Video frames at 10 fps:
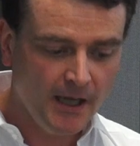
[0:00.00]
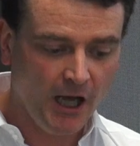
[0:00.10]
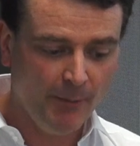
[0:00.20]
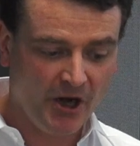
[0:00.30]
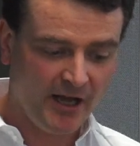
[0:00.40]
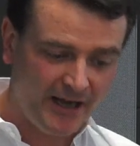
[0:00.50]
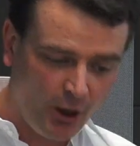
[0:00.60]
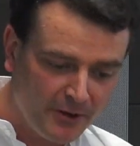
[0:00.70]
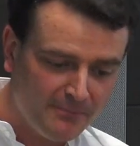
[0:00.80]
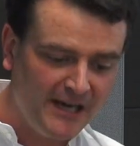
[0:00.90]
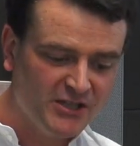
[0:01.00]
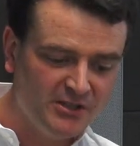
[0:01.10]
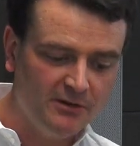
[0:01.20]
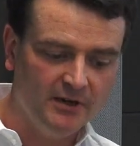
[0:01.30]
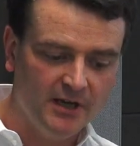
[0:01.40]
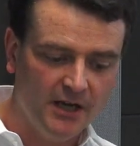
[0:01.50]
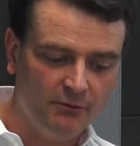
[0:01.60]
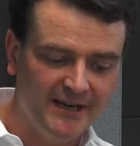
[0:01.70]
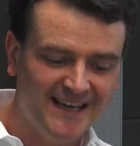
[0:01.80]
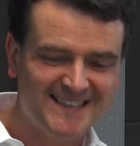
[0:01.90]
And I would imagine
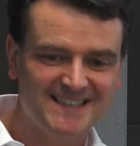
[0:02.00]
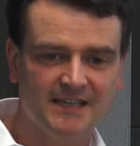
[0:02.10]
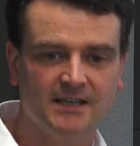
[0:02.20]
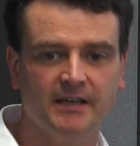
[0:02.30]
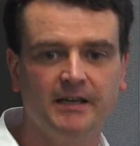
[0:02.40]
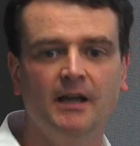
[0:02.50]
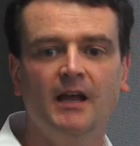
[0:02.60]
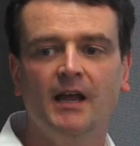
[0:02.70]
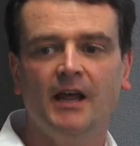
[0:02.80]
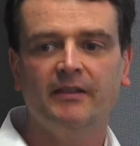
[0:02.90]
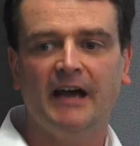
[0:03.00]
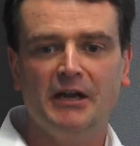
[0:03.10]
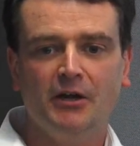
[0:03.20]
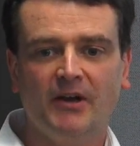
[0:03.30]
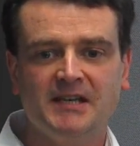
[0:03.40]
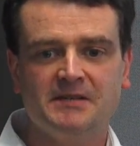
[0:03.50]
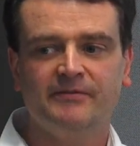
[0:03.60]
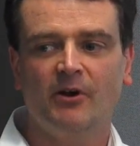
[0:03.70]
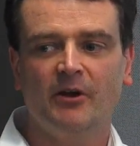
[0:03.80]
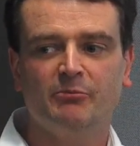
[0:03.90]
realistically that
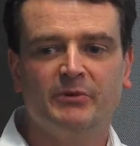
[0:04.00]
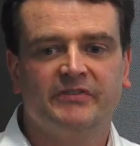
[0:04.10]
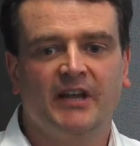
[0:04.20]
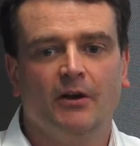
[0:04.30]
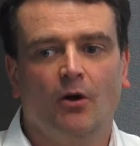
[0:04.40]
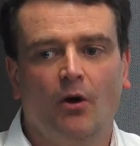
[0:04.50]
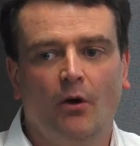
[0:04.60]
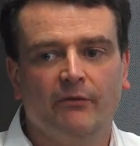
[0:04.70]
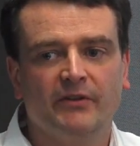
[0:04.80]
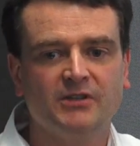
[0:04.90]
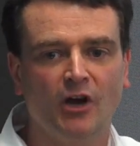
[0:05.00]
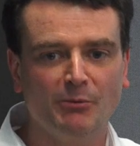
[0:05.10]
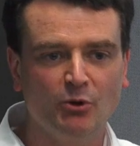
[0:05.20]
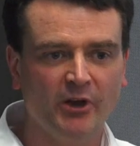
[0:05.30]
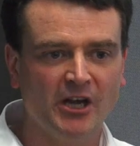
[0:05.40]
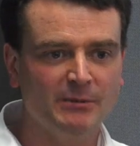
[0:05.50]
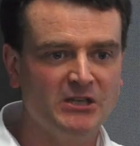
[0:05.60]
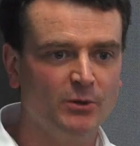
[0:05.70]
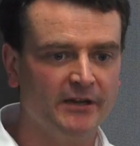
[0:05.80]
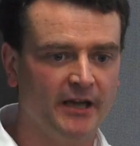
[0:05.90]
95% of the time you're going to be
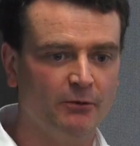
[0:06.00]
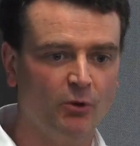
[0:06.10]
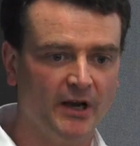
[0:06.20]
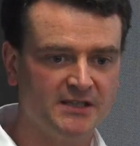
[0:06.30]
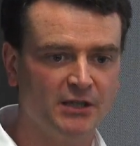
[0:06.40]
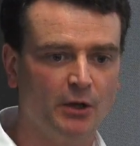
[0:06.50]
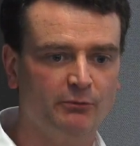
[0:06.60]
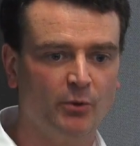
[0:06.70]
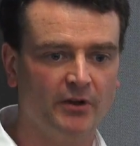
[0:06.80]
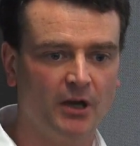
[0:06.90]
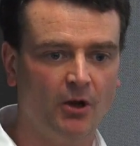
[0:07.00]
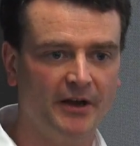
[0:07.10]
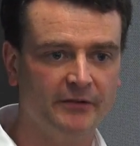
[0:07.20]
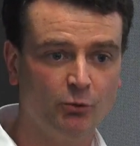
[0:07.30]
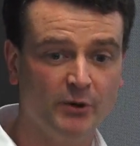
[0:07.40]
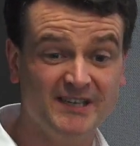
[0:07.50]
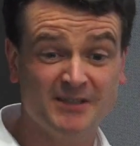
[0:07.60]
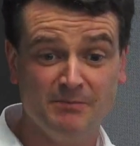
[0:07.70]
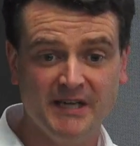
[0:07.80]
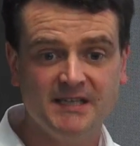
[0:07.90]
doing that, writing over what the client has already
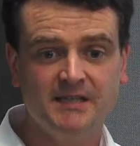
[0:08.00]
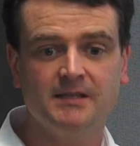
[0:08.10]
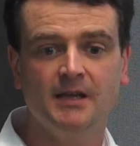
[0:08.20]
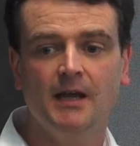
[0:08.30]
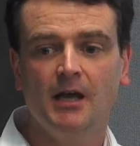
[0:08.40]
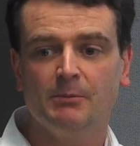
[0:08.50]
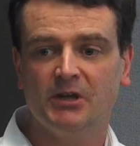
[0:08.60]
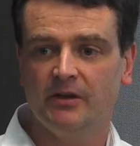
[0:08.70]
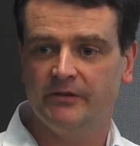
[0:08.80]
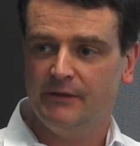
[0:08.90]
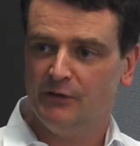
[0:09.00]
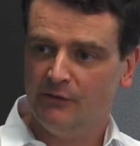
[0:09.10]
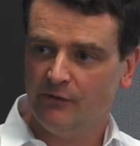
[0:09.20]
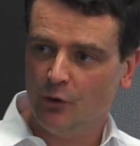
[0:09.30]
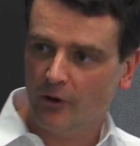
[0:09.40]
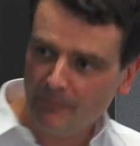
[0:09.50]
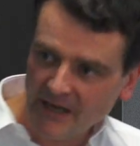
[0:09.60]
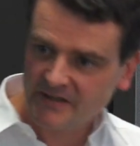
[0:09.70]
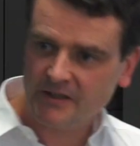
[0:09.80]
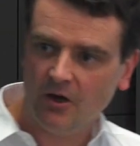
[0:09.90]
submitted, because even if you've got the
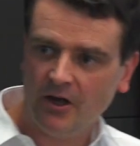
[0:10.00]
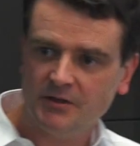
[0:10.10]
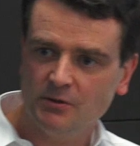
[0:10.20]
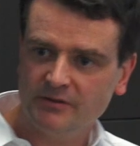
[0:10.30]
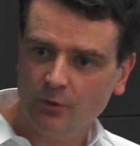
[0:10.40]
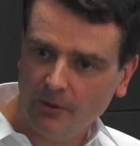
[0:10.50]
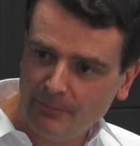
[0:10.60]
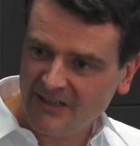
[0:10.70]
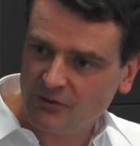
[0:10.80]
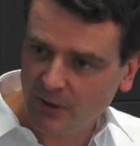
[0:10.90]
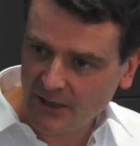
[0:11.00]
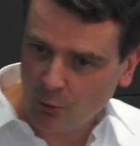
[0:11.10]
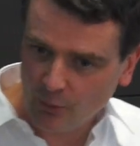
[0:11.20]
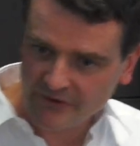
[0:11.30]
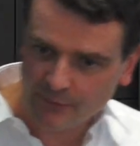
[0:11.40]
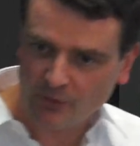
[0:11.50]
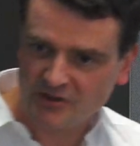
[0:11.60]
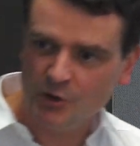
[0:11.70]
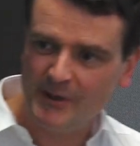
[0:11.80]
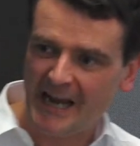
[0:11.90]
best client who's got the best records, they've got
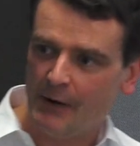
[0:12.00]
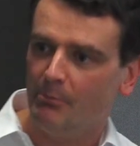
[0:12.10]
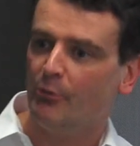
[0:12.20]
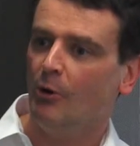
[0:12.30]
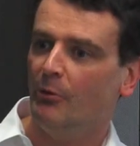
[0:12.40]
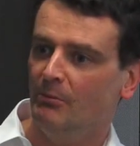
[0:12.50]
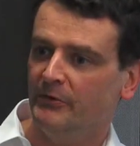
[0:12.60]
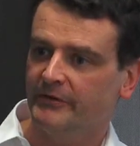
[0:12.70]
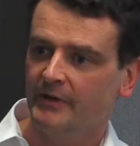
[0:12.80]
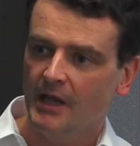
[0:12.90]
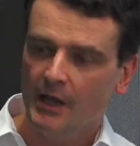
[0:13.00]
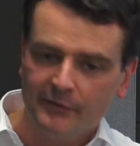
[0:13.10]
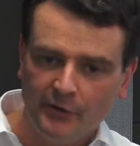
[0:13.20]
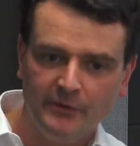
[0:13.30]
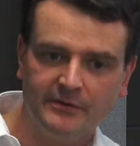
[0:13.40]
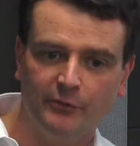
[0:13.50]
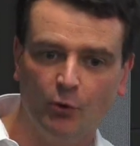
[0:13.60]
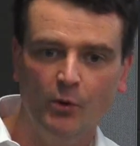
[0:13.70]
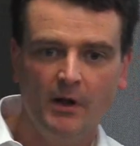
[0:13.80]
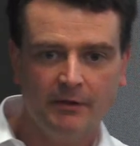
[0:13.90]
2 inherent problems. First of
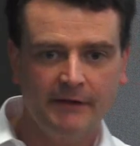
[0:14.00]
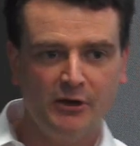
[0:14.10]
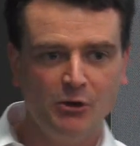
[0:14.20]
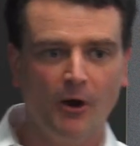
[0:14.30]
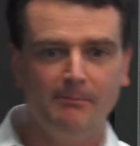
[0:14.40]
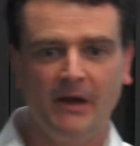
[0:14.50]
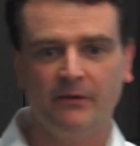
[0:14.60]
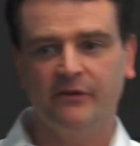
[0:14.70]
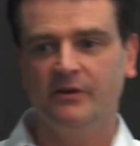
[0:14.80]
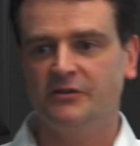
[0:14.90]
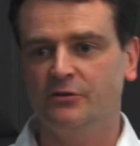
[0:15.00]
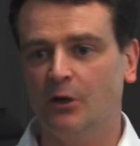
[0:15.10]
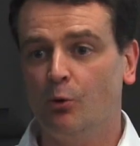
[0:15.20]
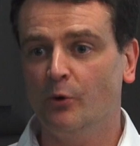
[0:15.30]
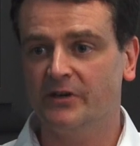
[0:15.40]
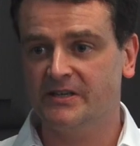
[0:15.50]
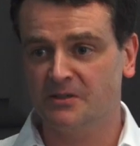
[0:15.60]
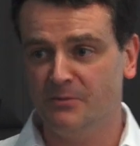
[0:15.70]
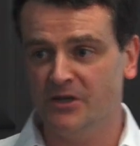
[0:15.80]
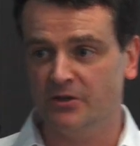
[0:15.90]
all, they've only got a month to do their quarterly
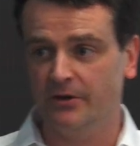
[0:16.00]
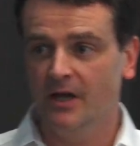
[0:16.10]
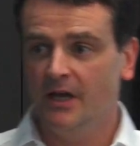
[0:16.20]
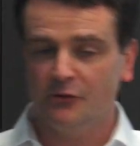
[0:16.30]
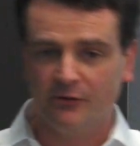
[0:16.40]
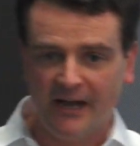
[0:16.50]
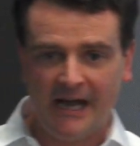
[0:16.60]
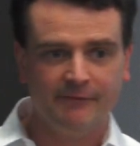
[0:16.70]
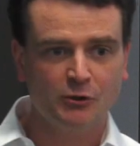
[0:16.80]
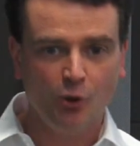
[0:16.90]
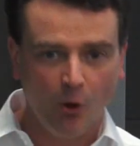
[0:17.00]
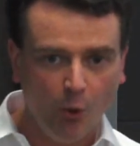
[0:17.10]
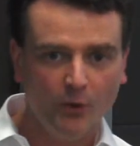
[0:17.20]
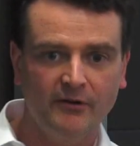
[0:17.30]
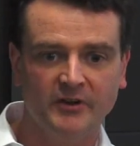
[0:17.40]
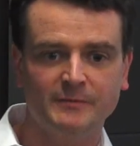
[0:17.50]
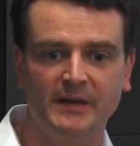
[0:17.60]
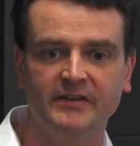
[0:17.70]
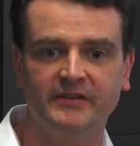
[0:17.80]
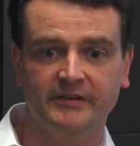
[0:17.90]
submission. So if they haven't got all of their
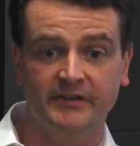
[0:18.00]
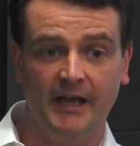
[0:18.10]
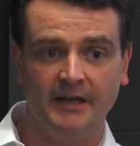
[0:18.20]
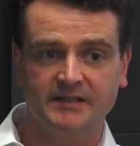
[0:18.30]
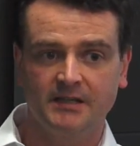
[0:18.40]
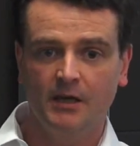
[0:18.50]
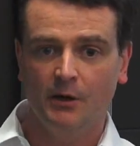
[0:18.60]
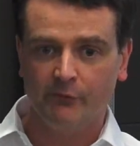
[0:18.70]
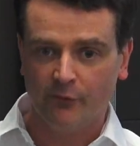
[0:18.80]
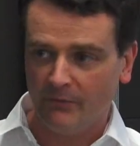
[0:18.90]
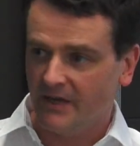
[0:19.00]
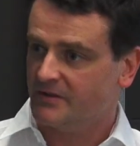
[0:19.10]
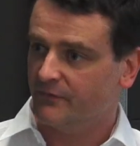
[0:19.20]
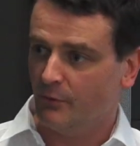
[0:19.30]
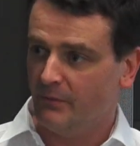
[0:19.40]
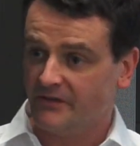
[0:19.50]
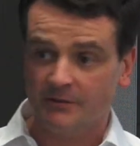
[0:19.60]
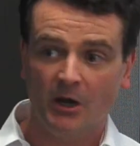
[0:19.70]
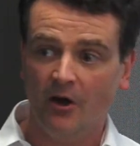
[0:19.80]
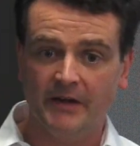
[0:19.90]
expenses yet from their
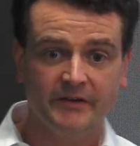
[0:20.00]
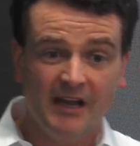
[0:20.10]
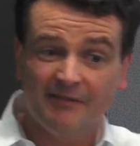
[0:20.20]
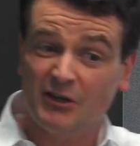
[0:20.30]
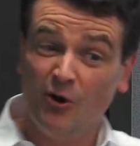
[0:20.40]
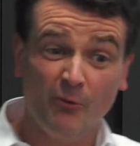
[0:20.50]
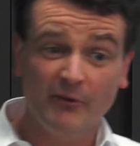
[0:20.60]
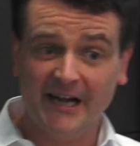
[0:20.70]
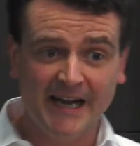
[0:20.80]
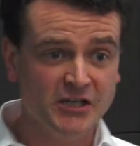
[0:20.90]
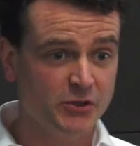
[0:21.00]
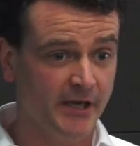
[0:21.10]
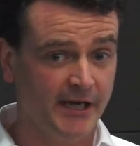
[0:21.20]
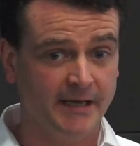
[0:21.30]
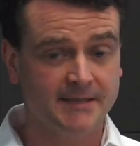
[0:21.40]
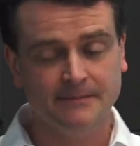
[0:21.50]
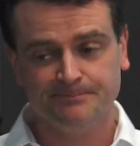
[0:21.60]
suppliers, they can't really enter it yet.